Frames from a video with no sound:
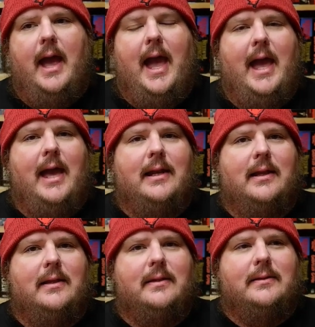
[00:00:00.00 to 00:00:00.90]

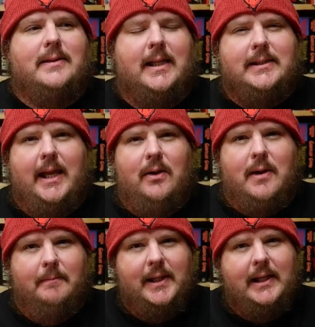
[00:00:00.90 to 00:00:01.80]
and since they are
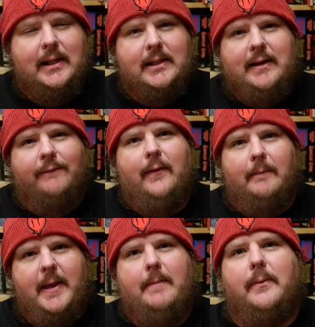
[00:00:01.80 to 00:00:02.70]
completely
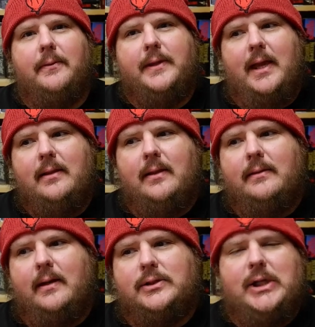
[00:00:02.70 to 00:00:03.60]
different people
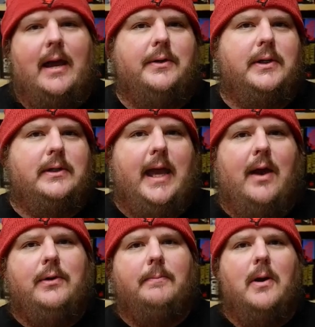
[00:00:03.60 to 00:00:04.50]
than their childhood
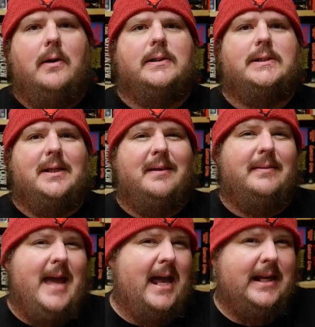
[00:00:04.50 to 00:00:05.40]
counterparts,
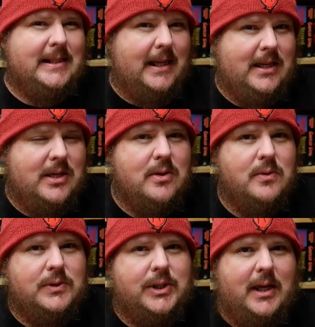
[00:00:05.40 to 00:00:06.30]
that is a
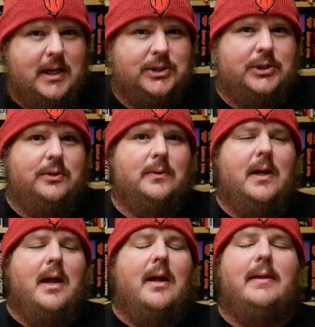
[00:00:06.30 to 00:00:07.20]
huge issue.
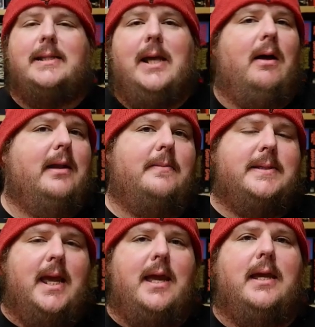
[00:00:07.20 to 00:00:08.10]
That's all I'm
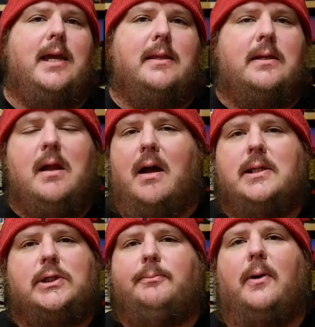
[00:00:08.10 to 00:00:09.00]
saying in the
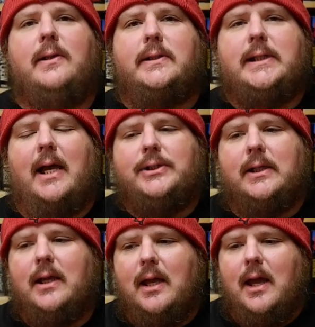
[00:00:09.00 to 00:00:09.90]
non-spoiler
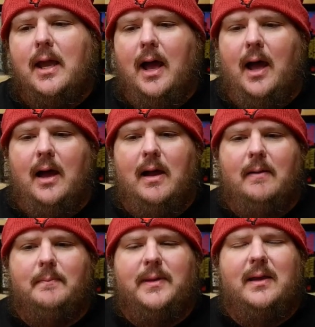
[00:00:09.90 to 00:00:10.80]
section.
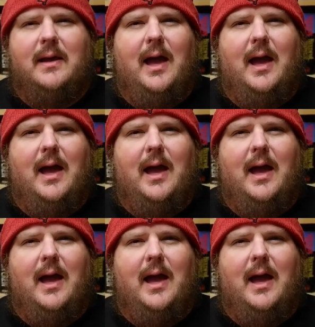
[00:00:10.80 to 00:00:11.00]
Um,